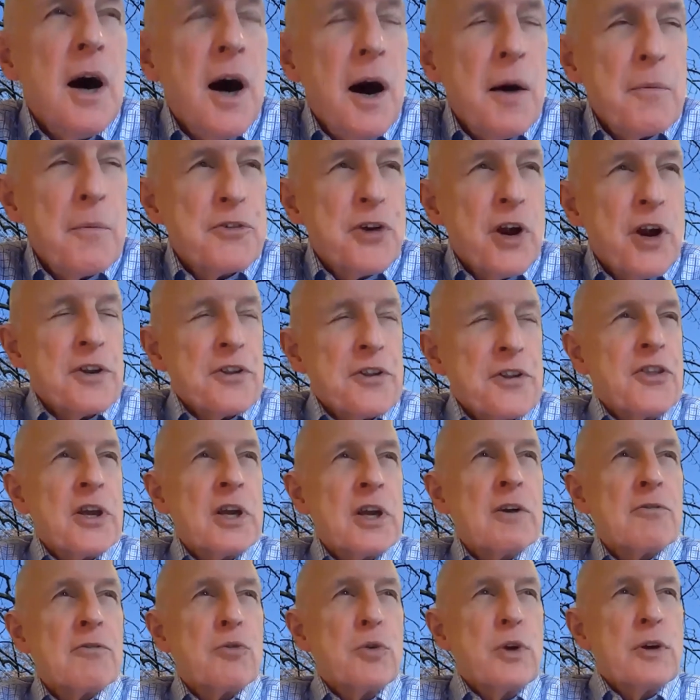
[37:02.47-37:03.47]
I'm trying to
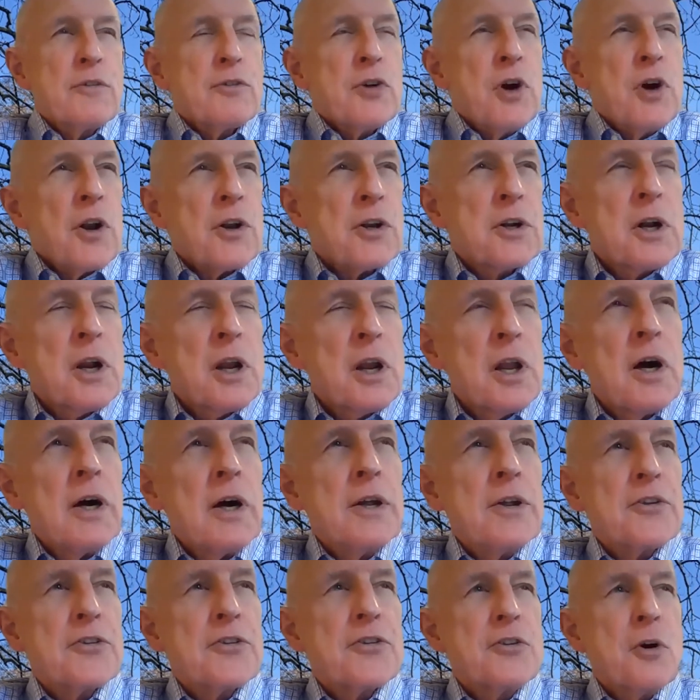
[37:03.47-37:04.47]
think if we've got
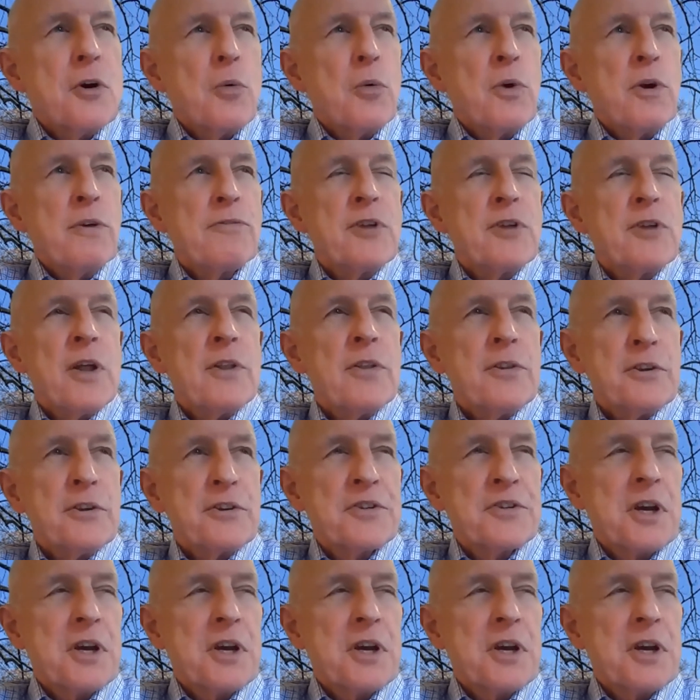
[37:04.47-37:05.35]
clients that we've done this